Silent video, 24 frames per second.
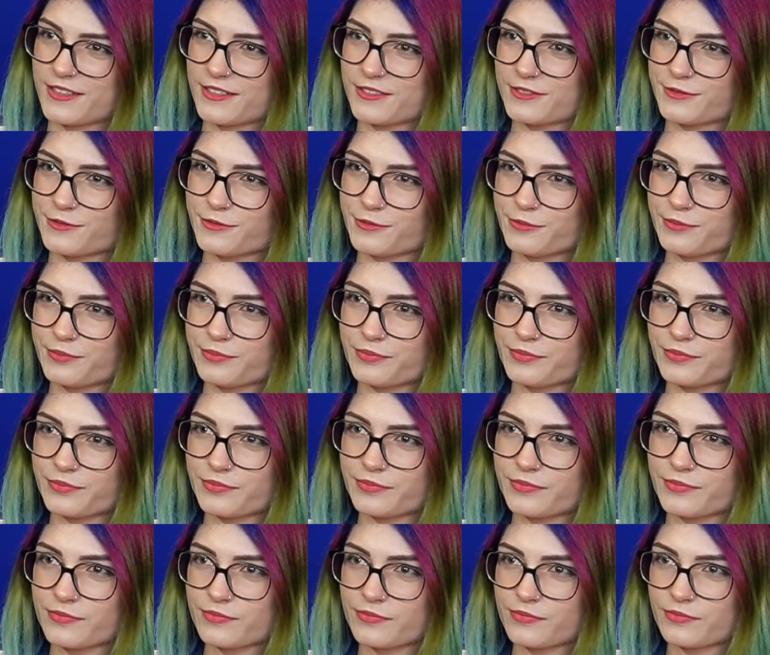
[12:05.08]

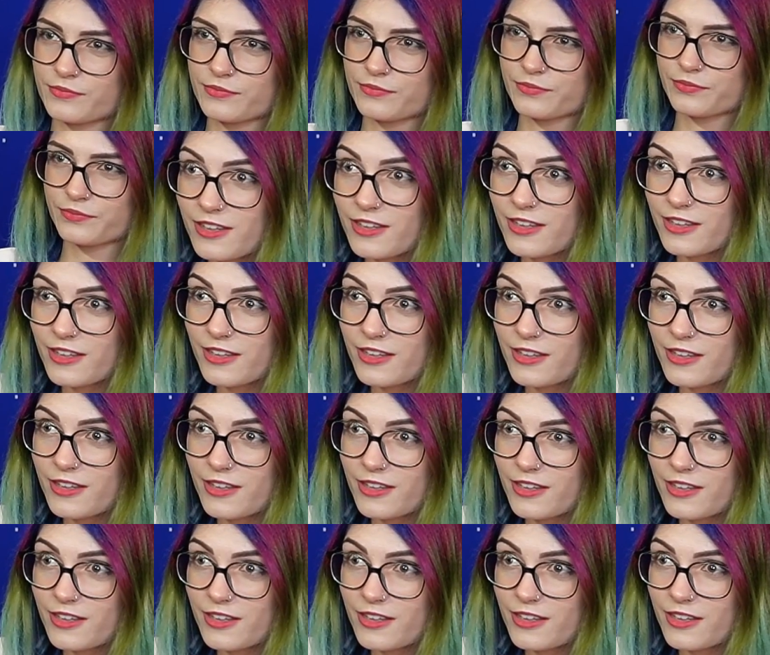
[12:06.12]

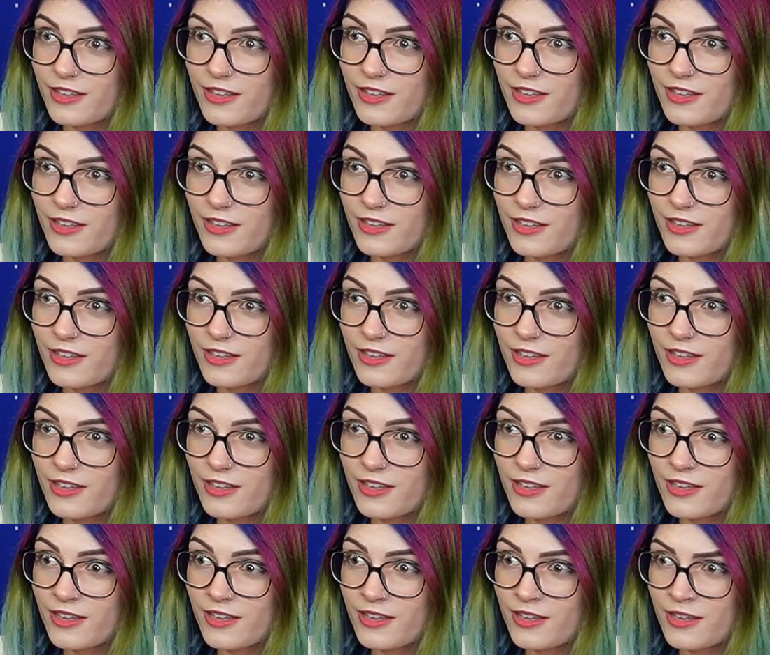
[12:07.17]

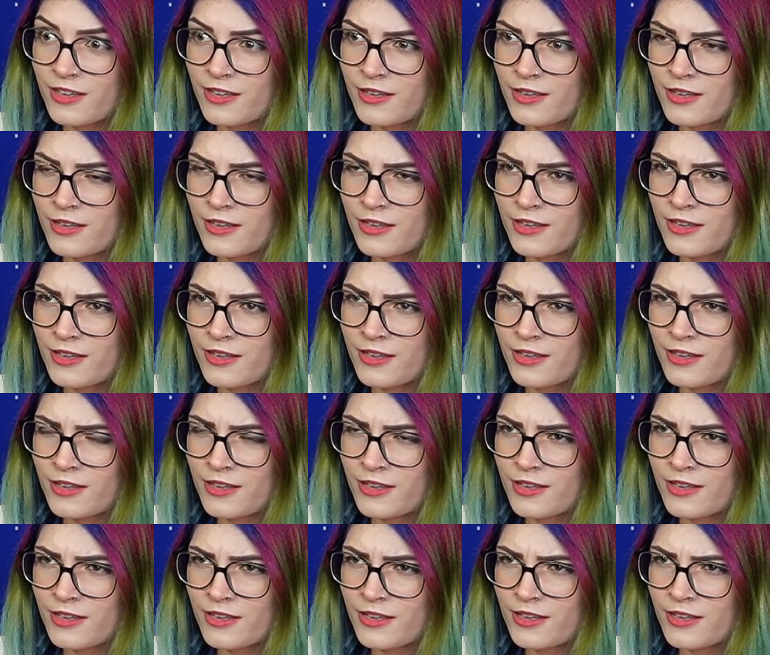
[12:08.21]

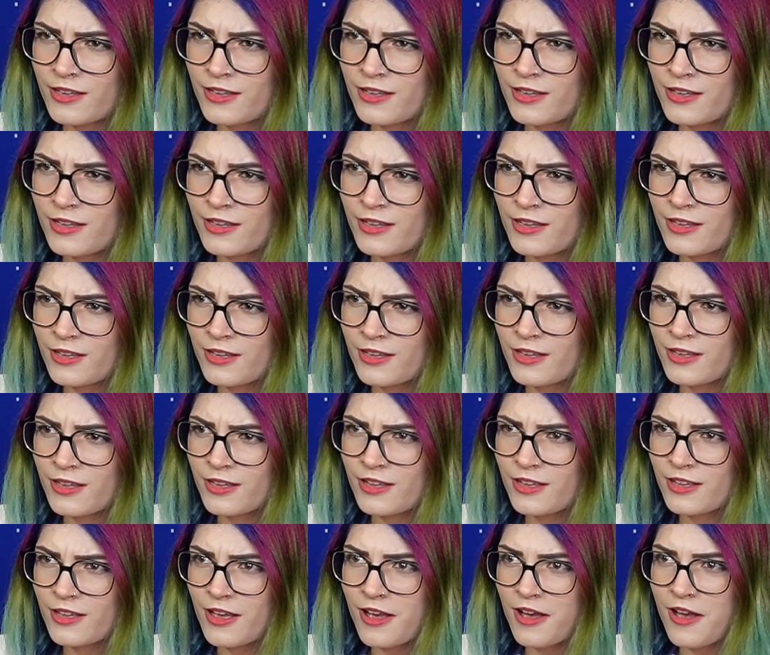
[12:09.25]

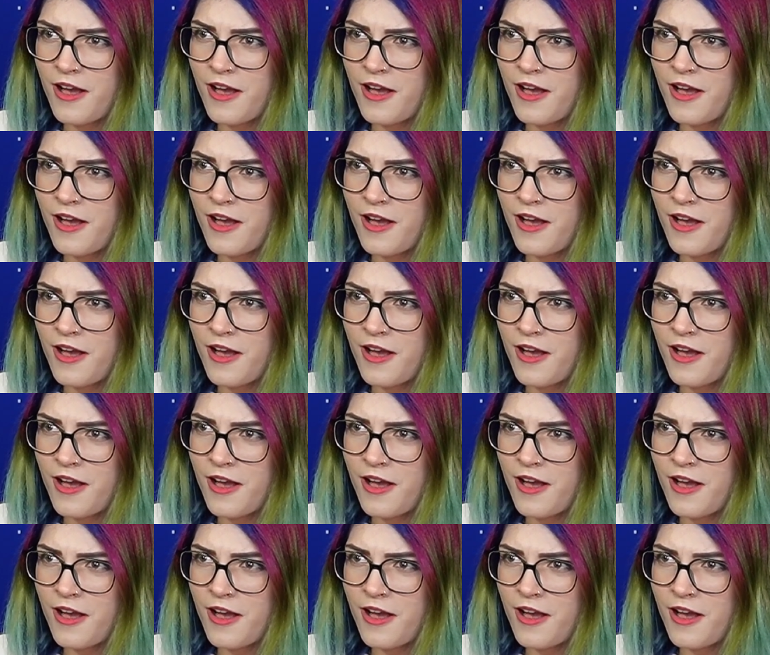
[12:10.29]
(no one is talking)